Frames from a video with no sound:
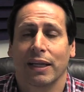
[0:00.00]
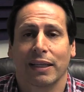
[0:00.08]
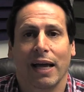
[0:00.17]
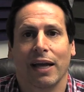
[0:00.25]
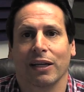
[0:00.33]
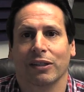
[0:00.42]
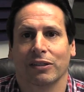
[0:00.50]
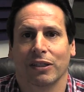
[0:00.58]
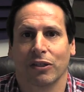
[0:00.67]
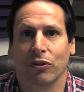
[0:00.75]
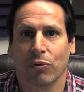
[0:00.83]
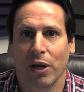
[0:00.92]
That is
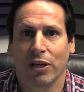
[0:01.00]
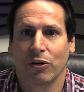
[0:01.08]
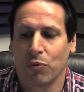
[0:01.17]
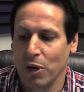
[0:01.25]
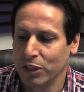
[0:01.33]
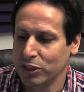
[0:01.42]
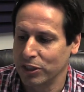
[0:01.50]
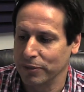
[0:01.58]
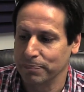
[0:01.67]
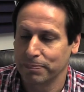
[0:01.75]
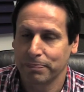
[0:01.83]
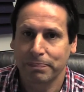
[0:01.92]
a great
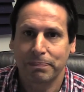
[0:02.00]
question.